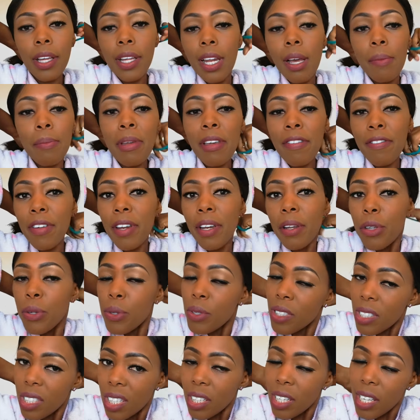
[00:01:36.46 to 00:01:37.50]
And I'm even
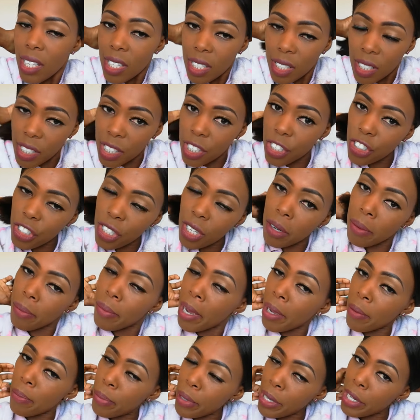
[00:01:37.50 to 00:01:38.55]
using a dish in
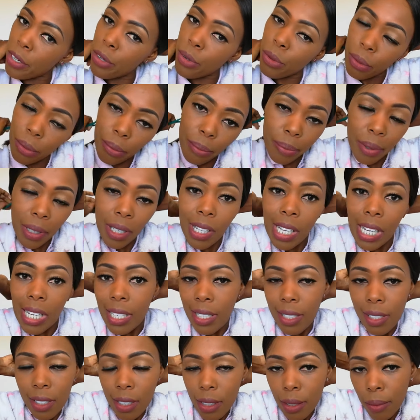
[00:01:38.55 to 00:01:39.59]
my bedroom
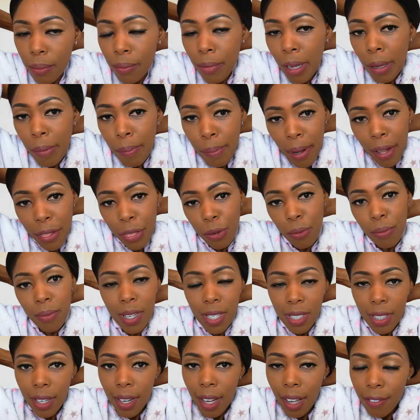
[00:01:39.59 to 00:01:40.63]
because my bathroom
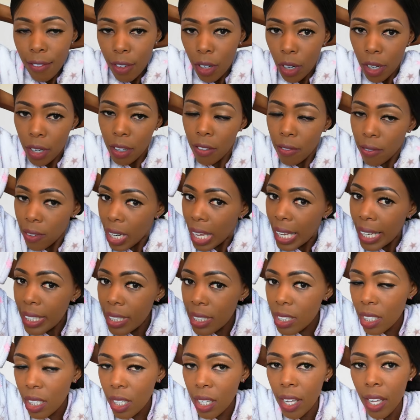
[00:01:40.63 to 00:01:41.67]
doesn't have a lot of
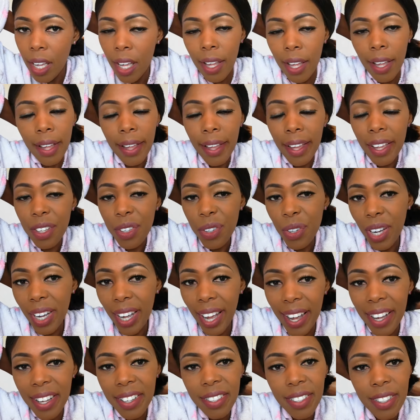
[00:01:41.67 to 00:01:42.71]
lighting and you
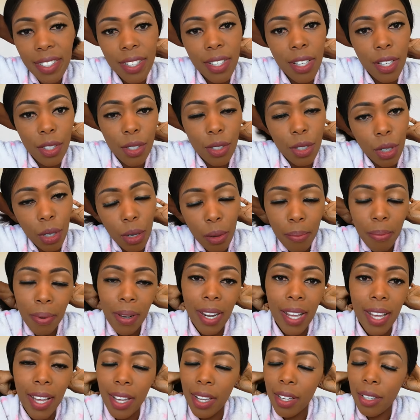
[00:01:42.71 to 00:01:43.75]
guys tend to
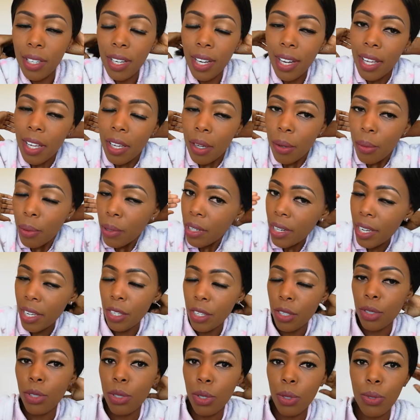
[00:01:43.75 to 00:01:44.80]
complain like when
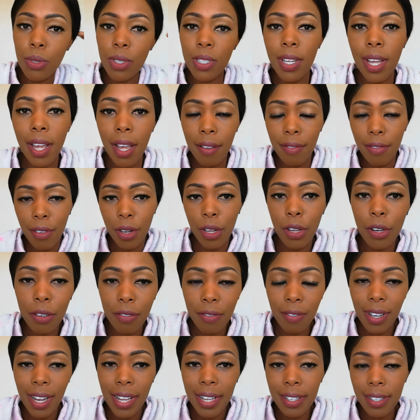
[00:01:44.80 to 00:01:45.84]
I don't have a lot
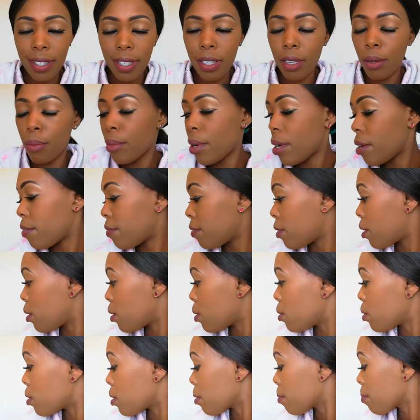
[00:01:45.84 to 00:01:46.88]
of lighting in my
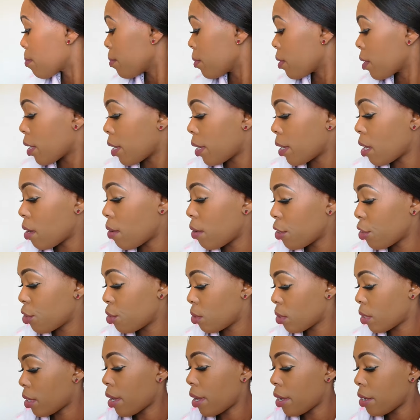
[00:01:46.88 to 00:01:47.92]
videos and I
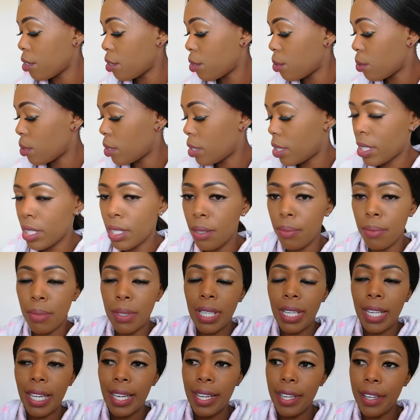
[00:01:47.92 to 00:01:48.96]
want you guys to see
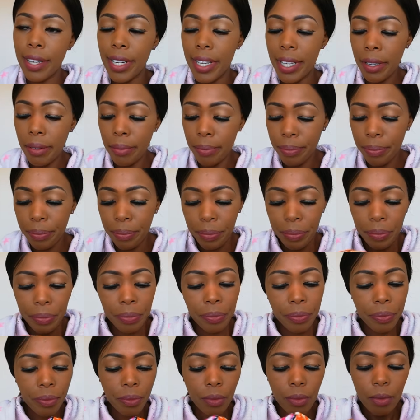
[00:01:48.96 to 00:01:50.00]
me clearly
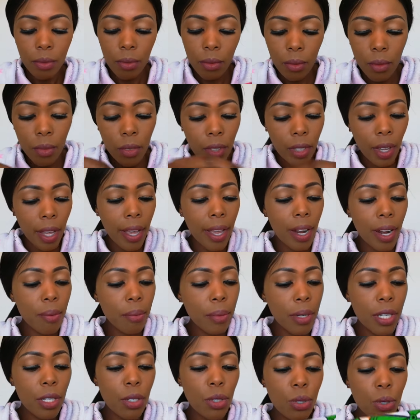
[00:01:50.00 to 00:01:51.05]
and
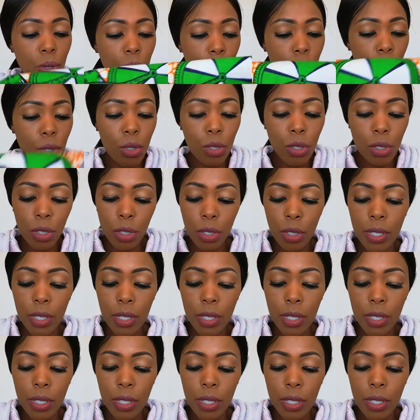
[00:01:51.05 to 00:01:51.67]
I'm going to